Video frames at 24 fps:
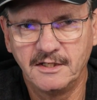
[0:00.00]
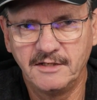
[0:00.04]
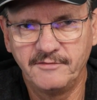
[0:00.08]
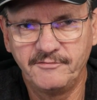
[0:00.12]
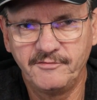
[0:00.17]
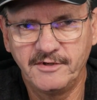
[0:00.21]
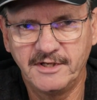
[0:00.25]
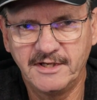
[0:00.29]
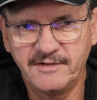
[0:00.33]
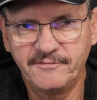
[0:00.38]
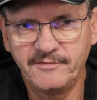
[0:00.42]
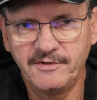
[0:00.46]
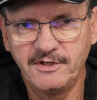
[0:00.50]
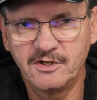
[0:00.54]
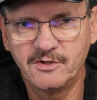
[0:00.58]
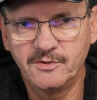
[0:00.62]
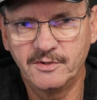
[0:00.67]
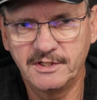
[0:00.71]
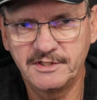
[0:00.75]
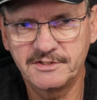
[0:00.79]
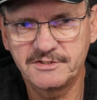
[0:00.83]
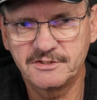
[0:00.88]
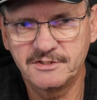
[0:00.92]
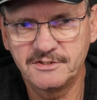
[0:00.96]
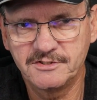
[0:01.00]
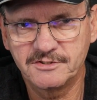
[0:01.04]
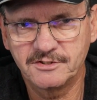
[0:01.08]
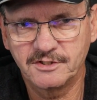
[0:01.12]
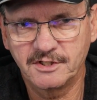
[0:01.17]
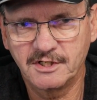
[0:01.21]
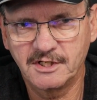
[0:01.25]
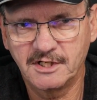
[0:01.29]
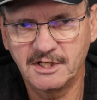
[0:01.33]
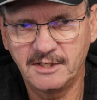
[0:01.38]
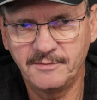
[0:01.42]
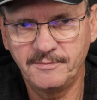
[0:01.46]
If you have any questions
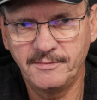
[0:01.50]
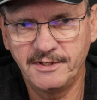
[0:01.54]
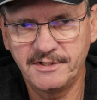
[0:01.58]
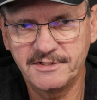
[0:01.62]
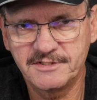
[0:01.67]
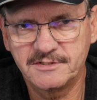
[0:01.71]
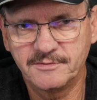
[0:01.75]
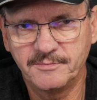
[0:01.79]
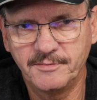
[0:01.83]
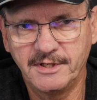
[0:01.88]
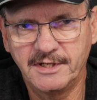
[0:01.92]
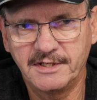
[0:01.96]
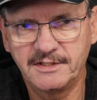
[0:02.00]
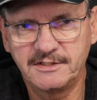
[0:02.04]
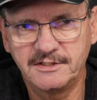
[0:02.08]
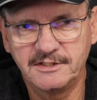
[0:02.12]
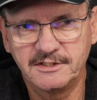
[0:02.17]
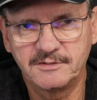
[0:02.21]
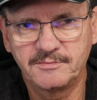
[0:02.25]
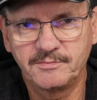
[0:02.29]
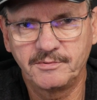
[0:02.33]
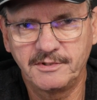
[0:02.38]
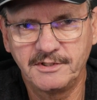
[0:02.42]
or comments about this,